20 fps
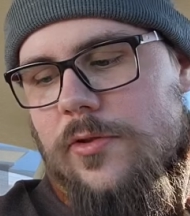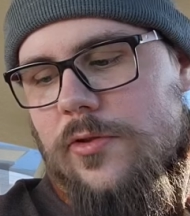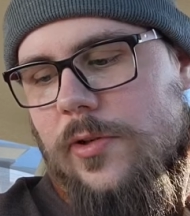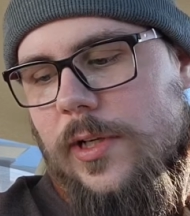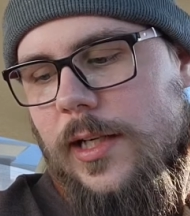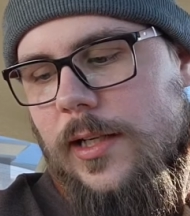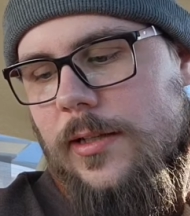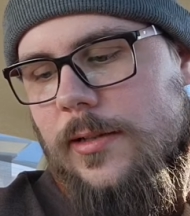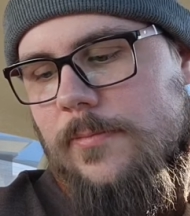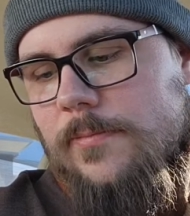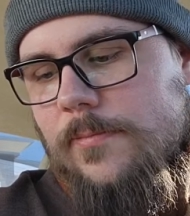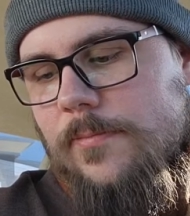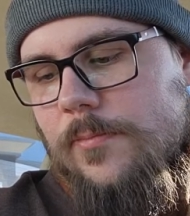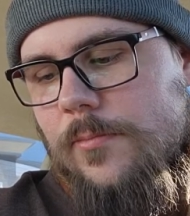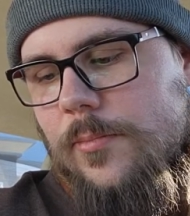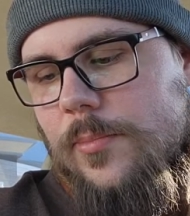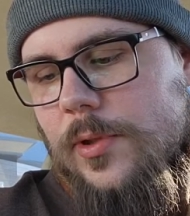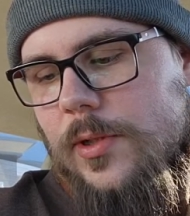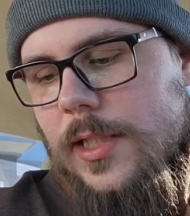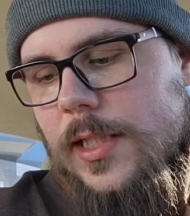drink
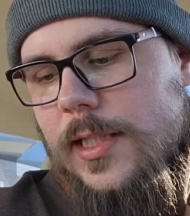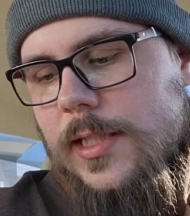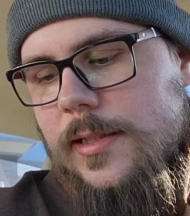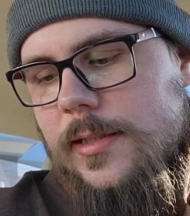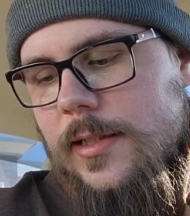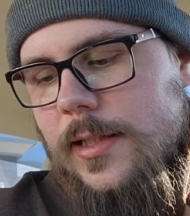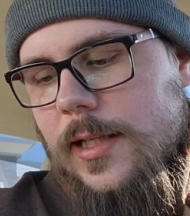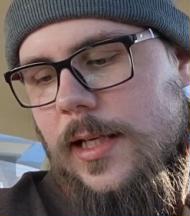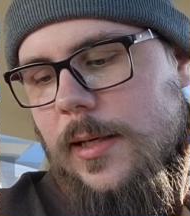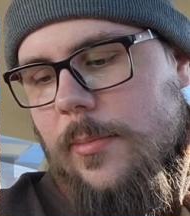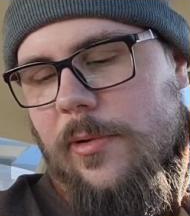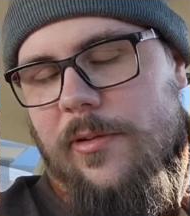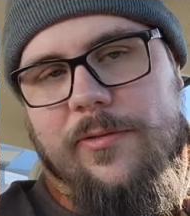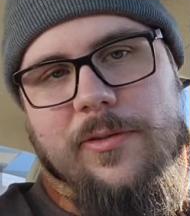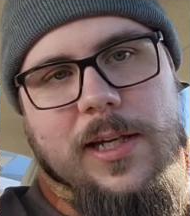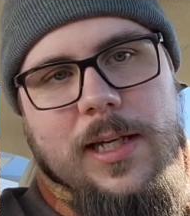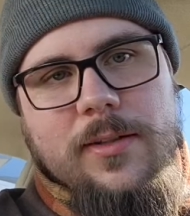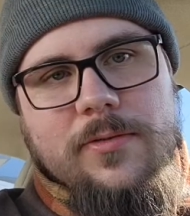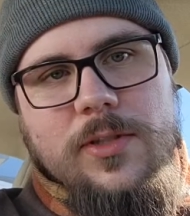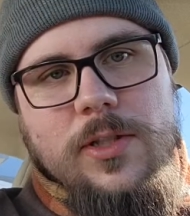pretty easily. I'm a
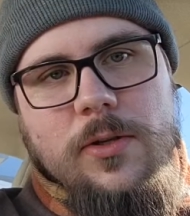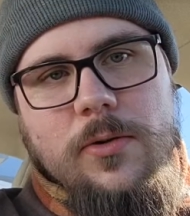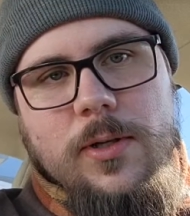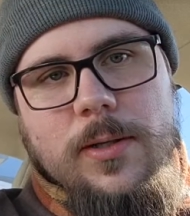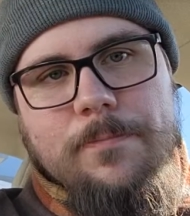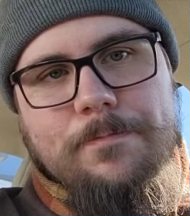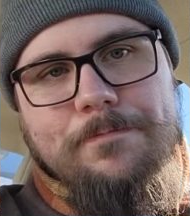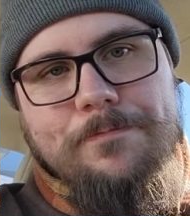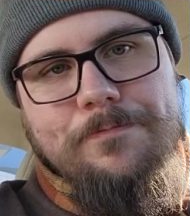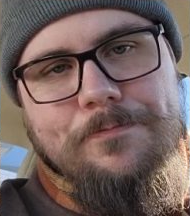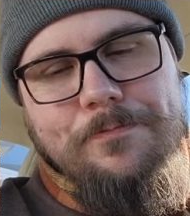fan of soda.